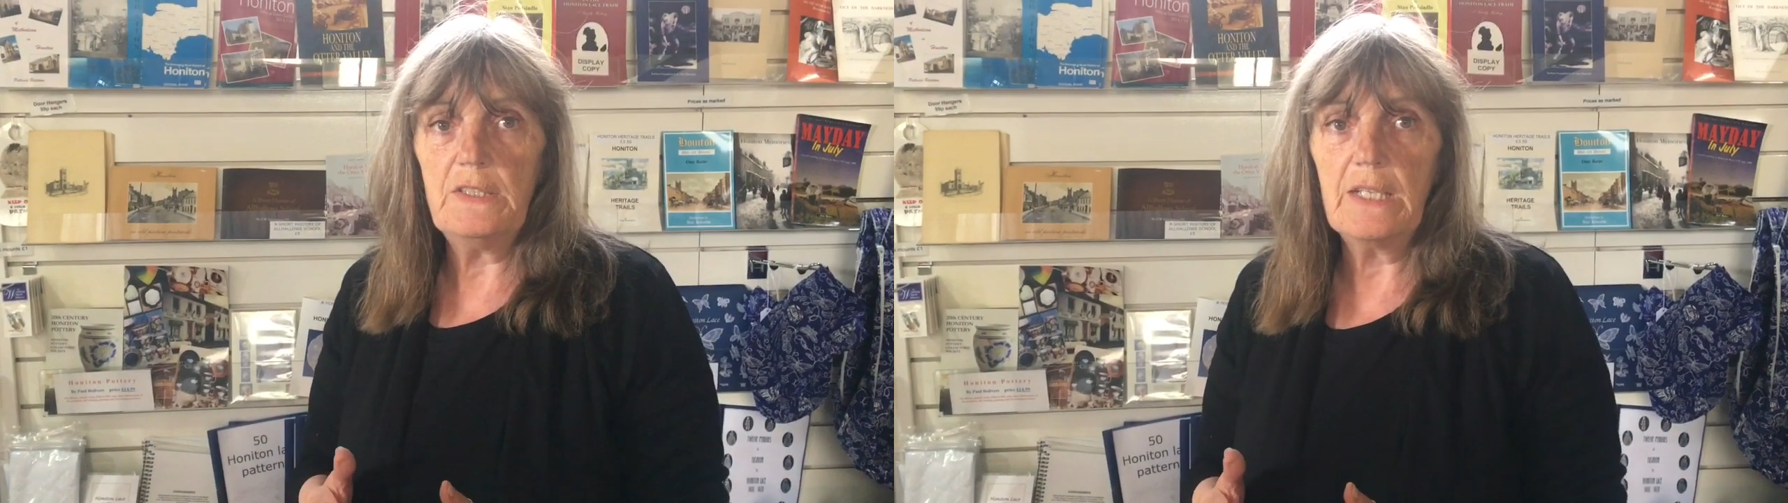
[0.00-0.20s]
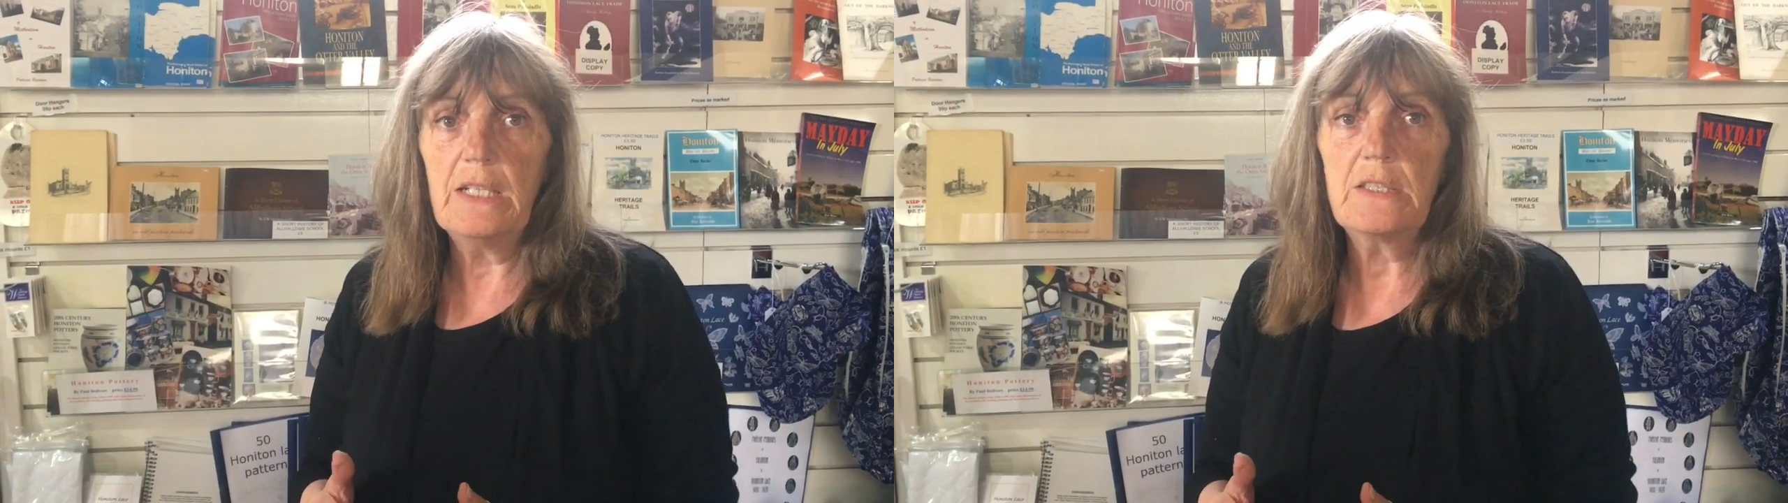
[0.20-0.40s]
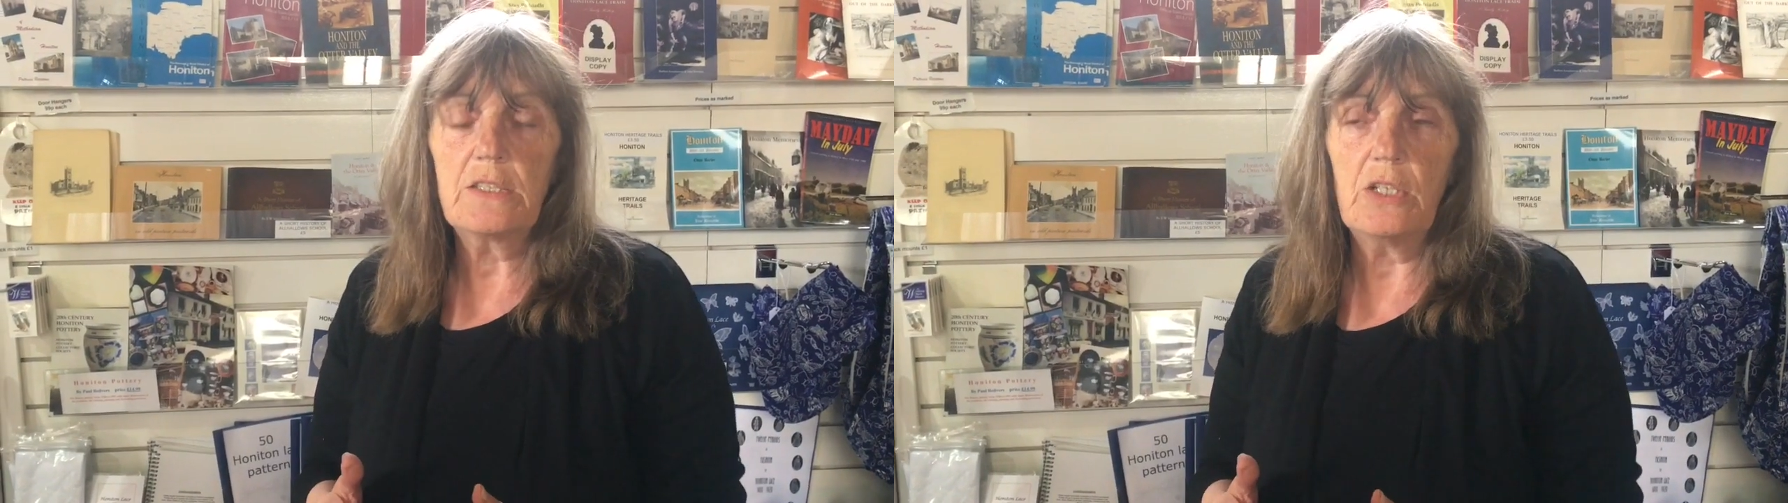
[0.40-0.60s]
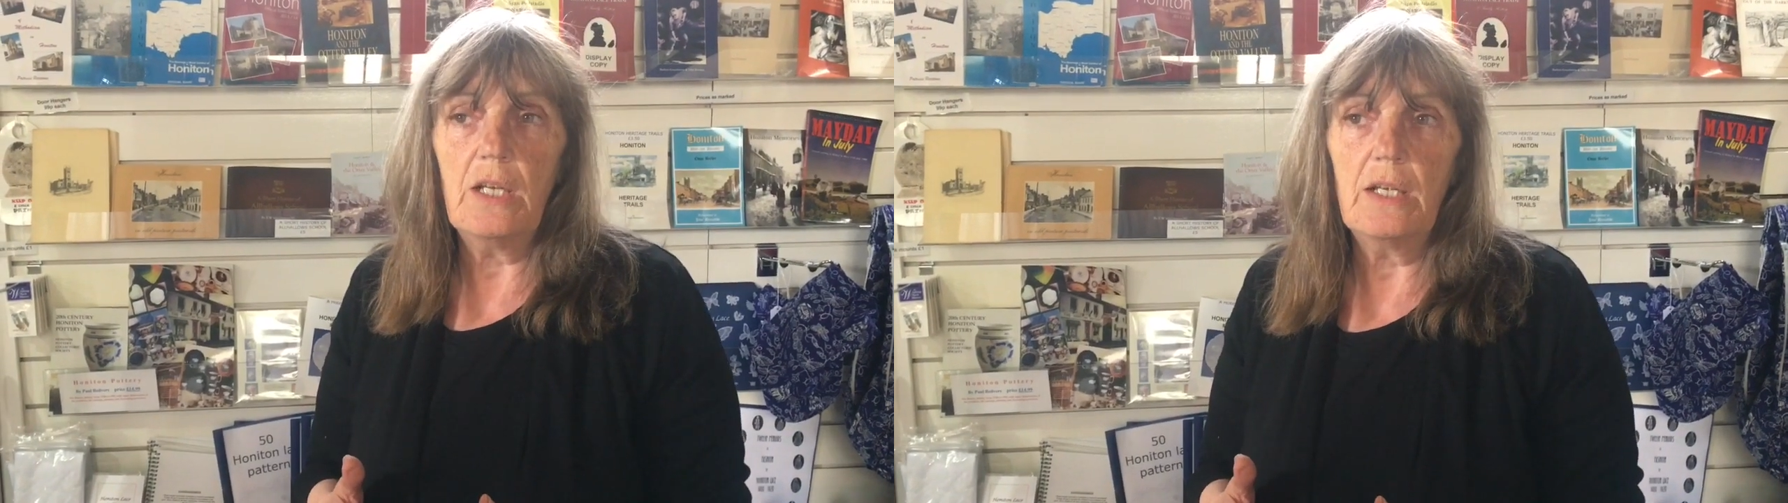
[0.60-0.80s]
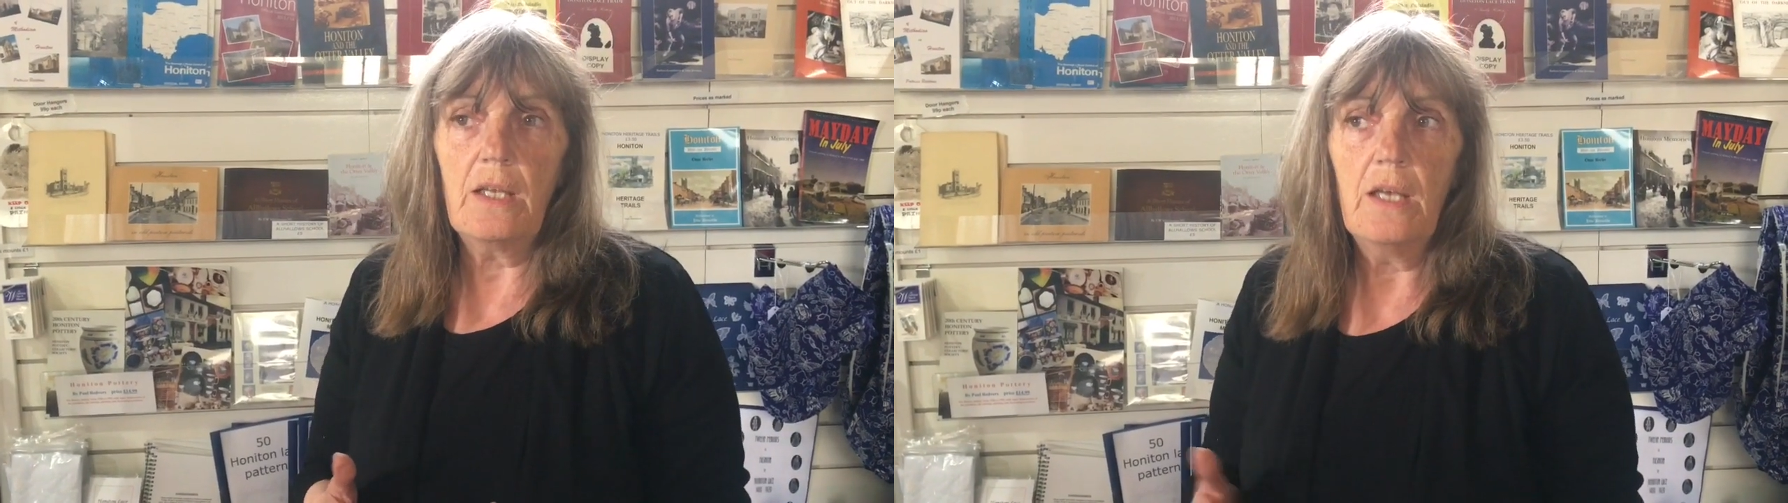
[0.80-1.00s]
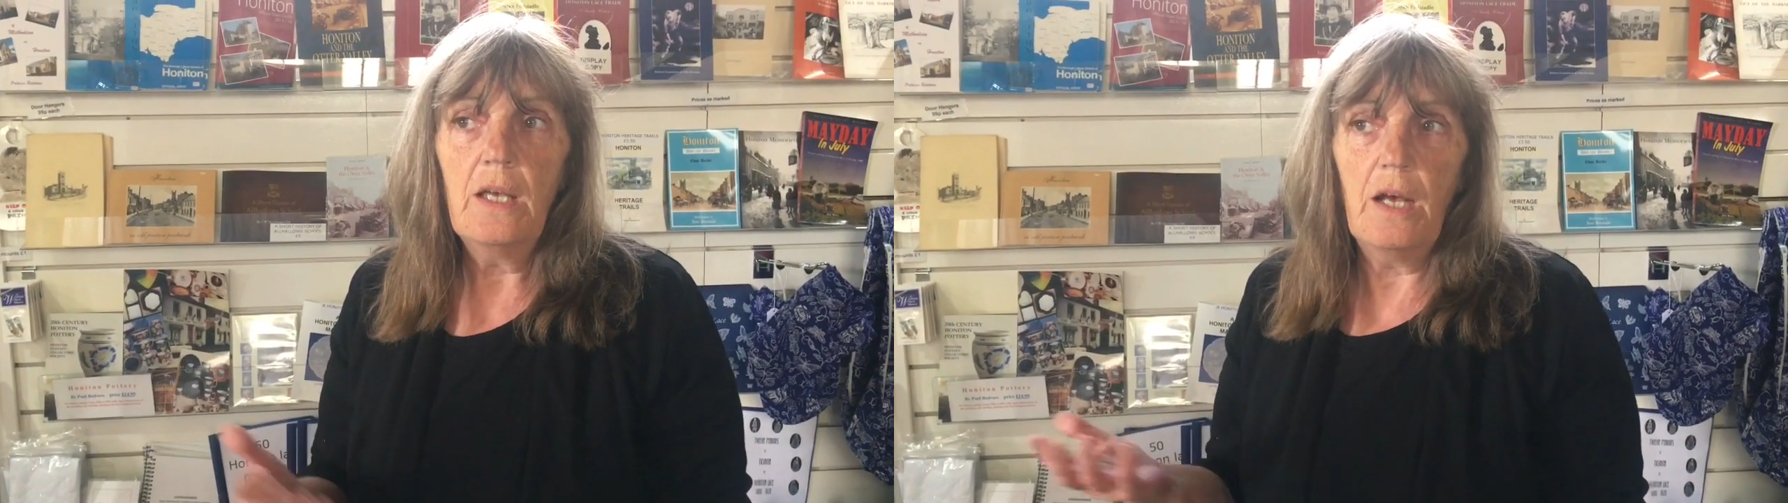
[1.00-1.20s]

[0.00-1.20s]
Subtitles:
disaster, like